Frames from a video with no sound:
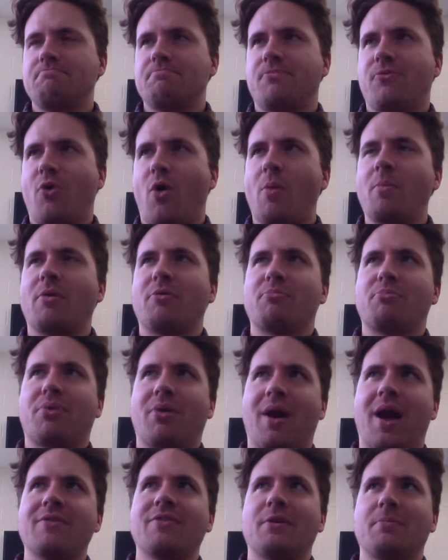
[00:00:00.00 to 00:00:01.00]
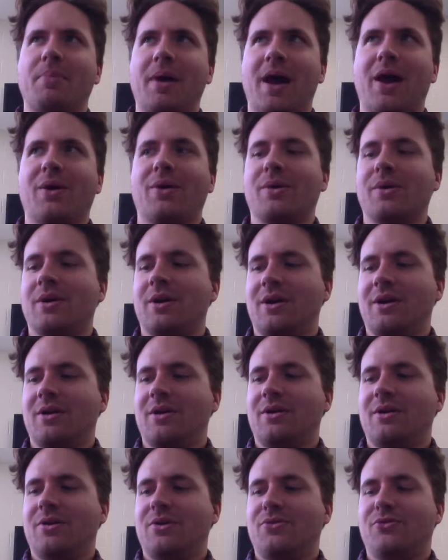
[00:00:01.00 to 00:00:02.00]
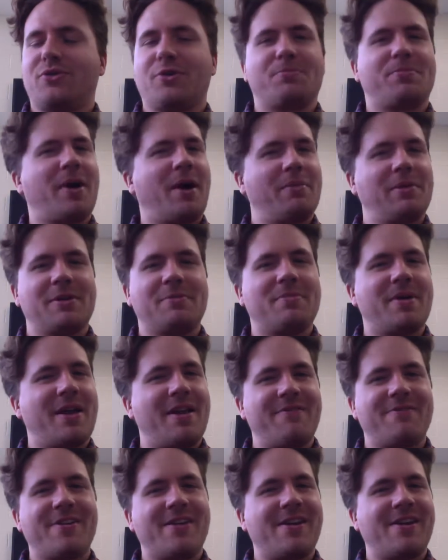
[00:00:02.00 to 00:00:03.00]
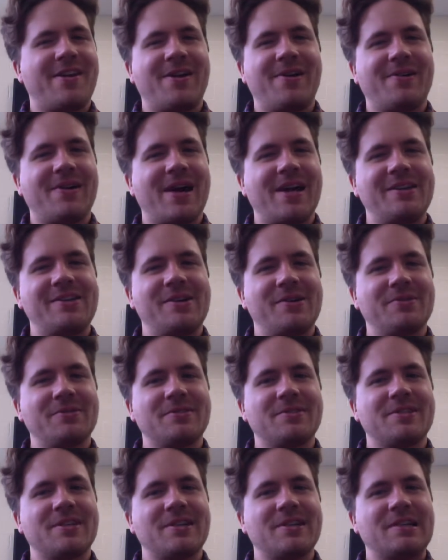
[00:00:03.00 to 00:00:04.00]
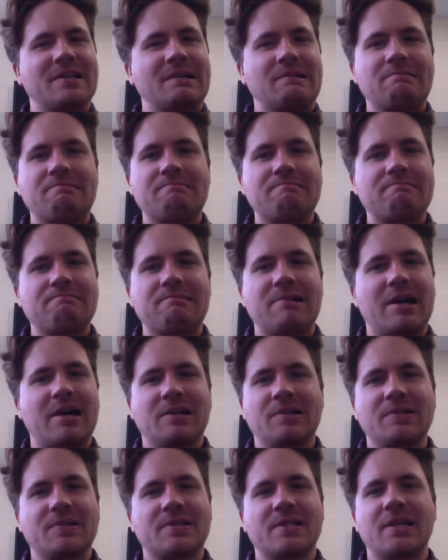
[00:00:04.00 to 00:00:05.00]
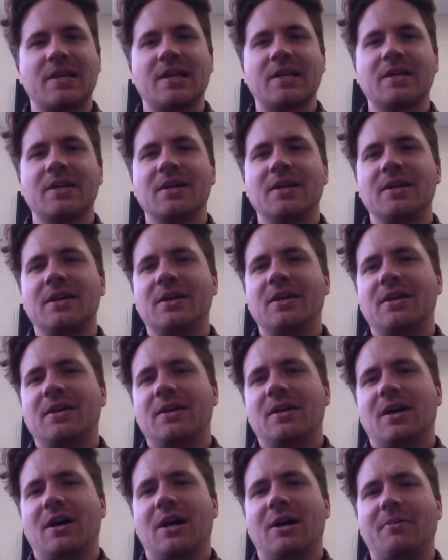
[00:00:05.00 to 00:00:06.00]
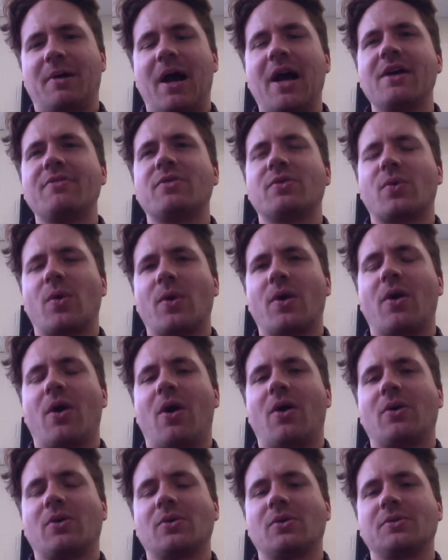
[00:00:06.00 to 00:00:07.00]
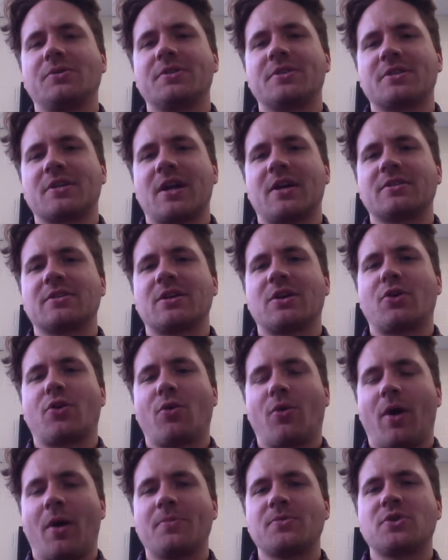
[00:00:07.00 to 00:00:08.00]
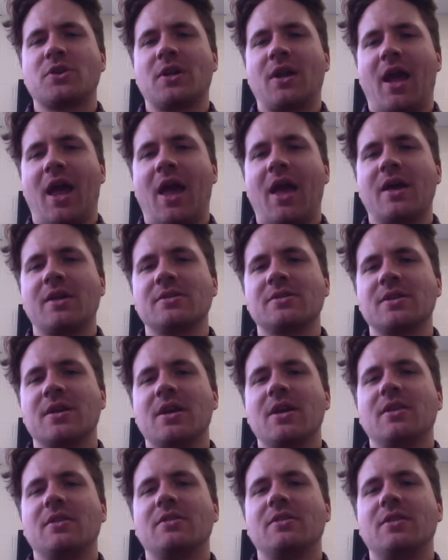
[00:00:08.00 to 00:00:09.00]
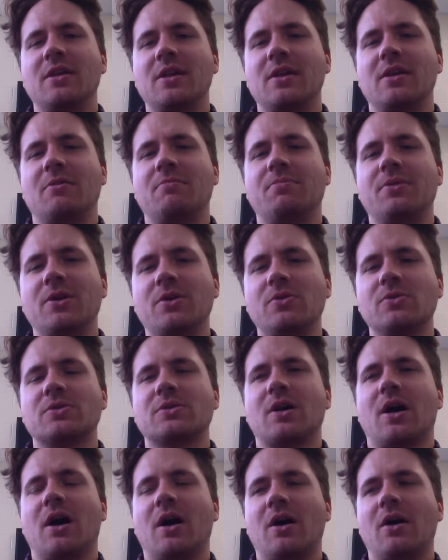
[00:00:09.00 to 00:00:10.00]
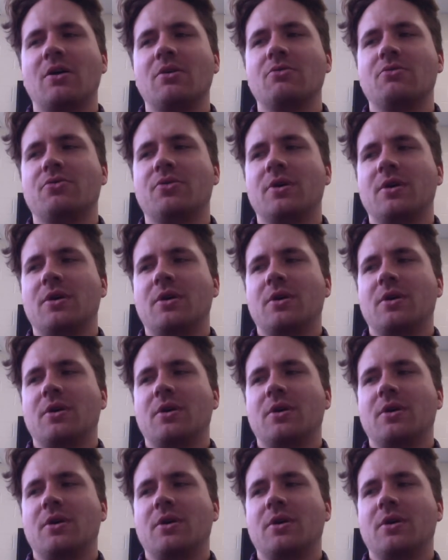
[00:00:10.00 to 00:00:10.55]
form of private power for public benefit, no, I don't see it. I even wrote an article discussing corruption as the abuse of